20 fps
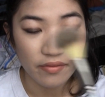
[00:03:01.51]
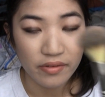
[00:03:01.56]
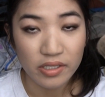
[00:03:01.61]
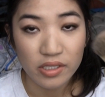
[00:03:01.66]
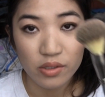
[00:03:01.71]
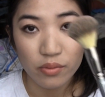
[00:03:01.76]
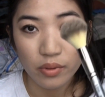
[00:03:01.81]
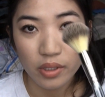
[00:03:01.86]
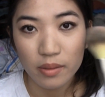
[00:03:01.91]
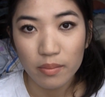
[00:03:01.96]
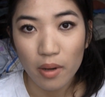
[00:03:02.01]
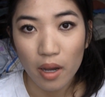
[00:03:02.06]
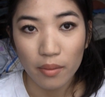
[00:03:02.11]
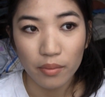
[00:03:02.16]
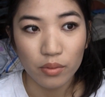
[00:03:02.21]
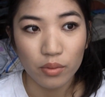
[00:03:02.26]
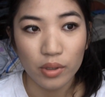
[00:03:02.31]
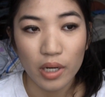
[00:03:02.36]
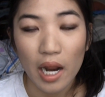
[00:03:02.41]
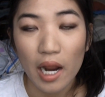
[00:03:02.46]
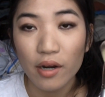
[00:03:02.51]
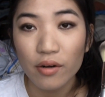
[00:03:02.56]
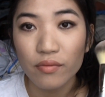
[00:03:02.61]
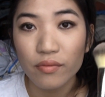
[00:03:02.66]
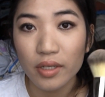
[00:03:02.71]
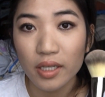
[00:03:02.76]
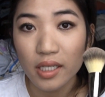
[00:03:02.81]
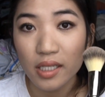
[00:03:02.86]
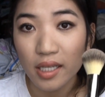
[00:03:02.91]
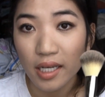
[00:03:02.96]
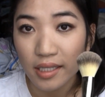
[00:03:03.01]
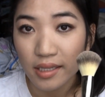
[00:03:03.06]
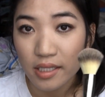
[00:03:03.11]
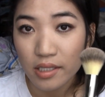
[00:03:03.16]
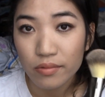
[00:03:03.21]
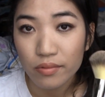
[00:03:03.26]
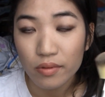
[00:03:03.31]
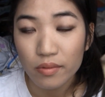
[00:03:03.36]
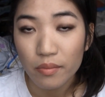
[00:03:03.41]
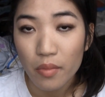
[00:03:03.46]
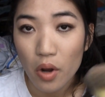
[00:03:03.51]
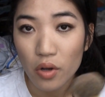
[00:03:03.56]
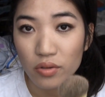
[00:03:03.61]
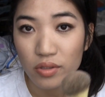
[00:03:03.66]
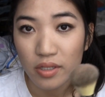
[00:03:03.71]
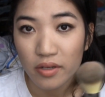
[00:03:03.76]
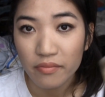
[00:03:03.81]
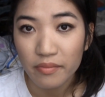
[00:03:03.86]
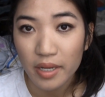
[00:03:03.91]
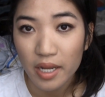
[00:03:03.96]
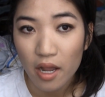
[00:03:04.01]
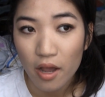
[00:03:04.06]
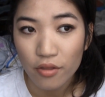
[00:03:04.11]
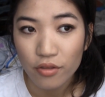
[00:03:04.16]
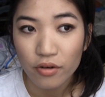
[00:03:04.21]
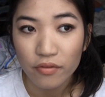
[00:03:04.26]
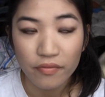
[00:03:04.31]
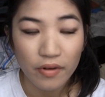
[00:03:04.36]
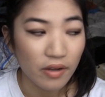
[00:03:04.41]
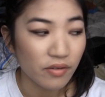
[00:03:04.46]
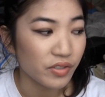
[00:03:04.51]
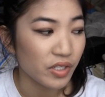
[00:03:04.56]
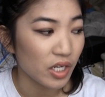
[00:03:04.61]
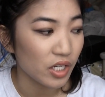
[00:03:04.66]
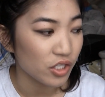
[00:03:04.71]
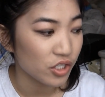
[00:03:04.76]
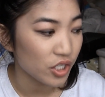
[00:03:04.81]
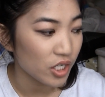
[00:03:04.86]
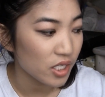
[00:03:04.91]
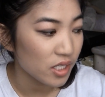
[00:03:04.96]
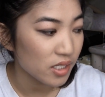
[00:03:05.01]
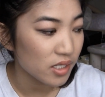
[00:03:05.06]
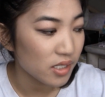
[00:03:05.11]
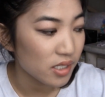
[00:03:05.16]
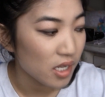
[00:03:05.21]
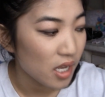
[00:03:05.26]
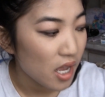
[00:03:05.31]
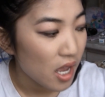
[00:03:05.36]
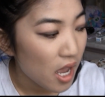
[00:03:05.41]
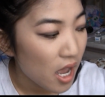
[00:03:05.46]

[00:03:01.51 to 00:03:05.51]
and it's a really popular one. I really like this with most of my other foundations,